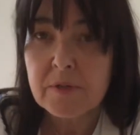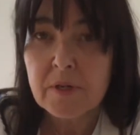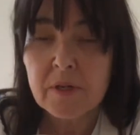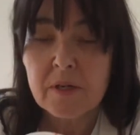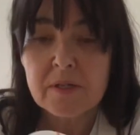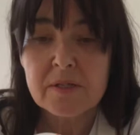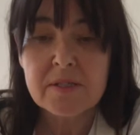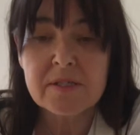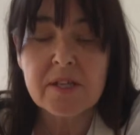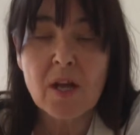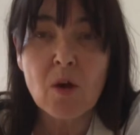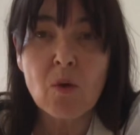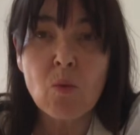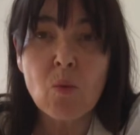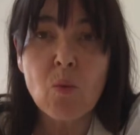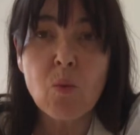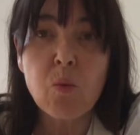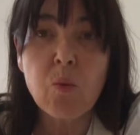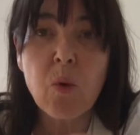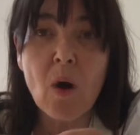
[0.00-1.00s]
So
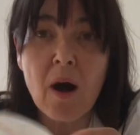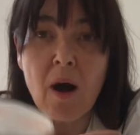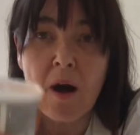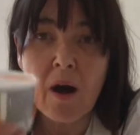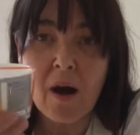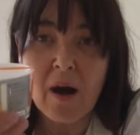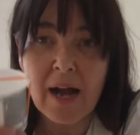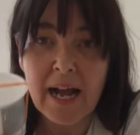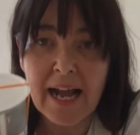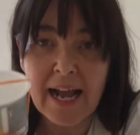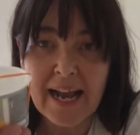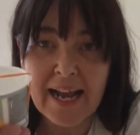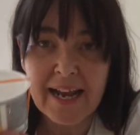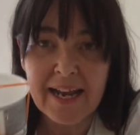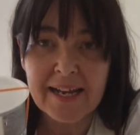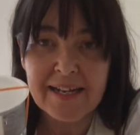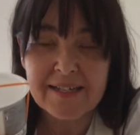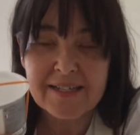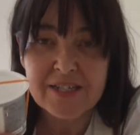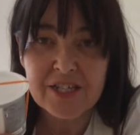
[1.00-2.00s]
why
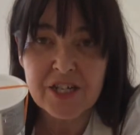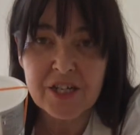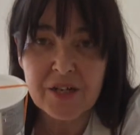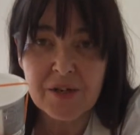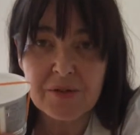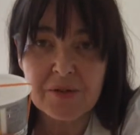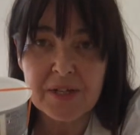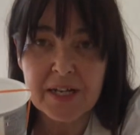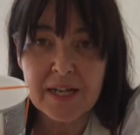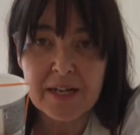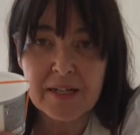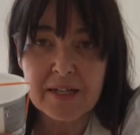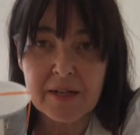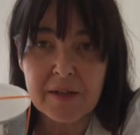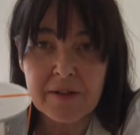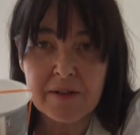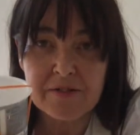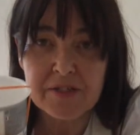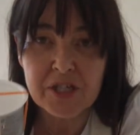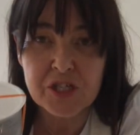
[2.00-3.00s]
do you think
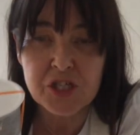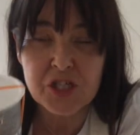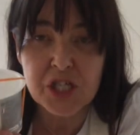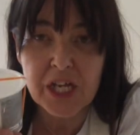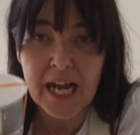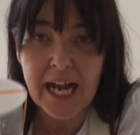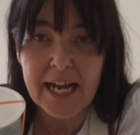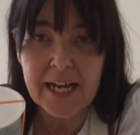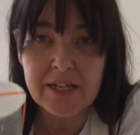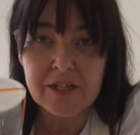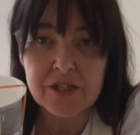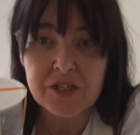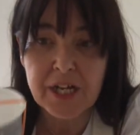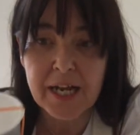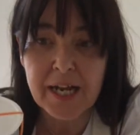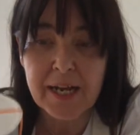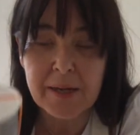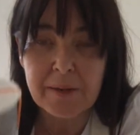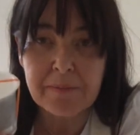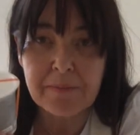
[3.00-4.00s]
that there's a change
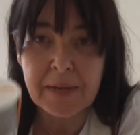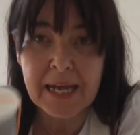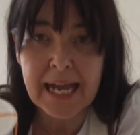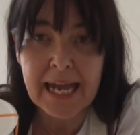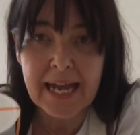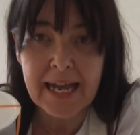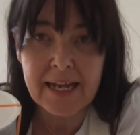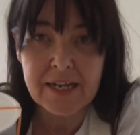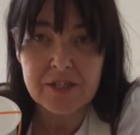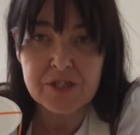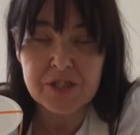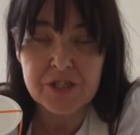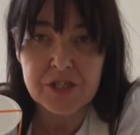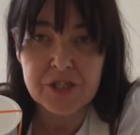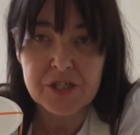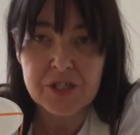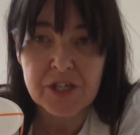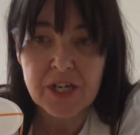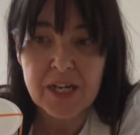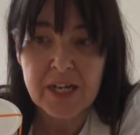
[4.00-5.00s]
in
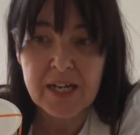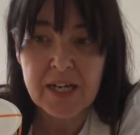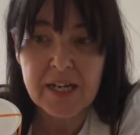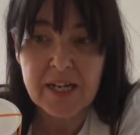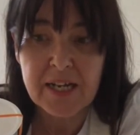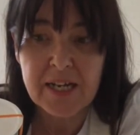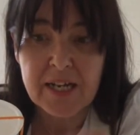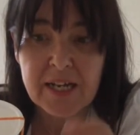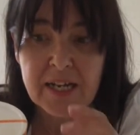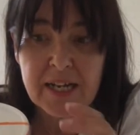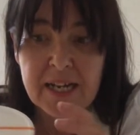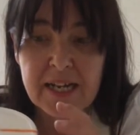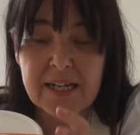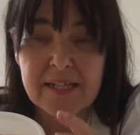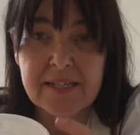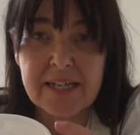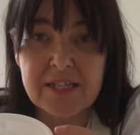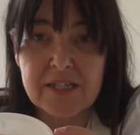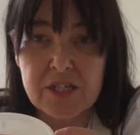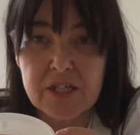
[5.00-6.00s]
pitch?
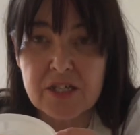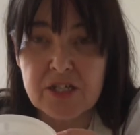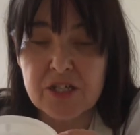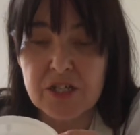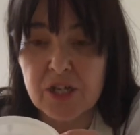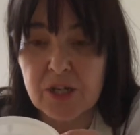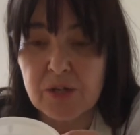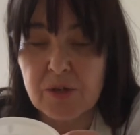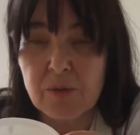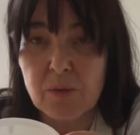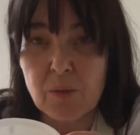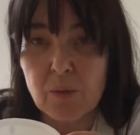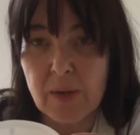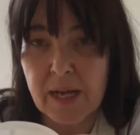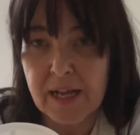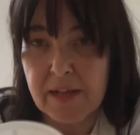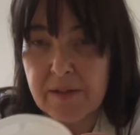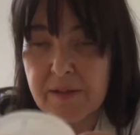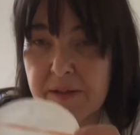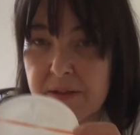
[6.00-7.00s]
Is it to do
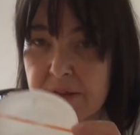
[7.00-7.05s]
with